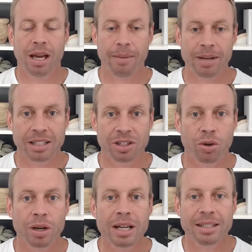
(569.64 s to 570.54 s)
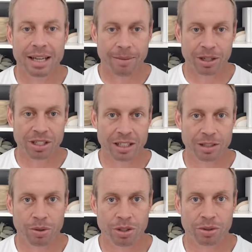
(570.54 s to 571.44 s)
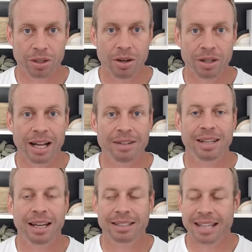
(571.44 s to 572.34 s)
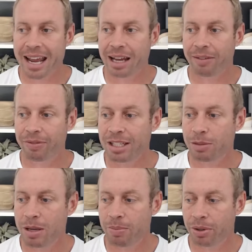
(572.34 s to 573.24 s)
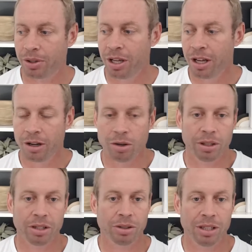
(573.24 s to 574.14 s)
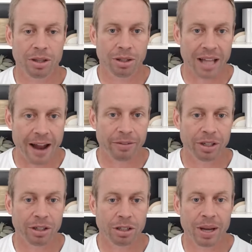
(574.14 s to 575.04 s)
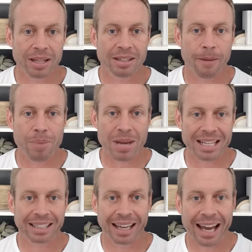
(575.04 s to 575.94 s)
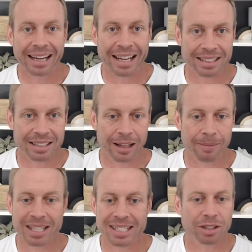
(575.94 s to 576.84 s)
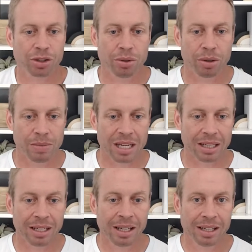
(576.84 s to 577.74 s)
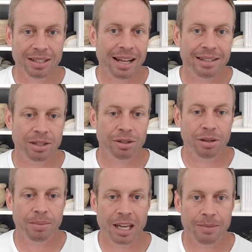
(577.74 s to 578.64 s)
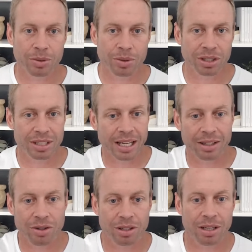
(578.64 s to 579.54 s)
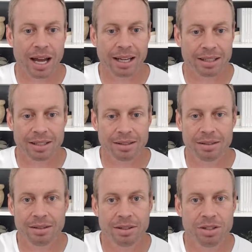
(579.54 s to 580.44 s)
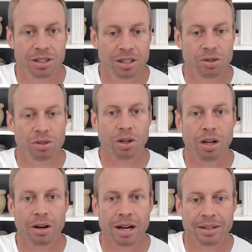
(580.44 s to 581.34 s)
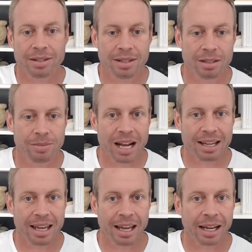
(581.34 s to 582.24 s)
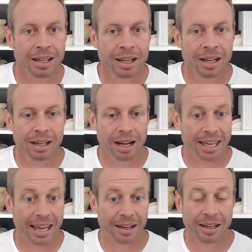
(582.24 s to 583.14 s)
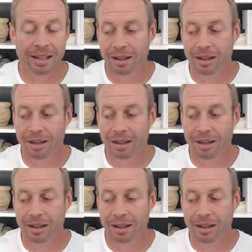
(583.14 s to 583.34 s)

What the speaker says: I mean, it's crazy how much that sport has grown. And I was like, dang, if these people who literally their livelihood depends on beating the guy next to them, that's not true with me. It's not a zero-sum game in real estate. Just because you sold 100 houses doesn't mean I can't.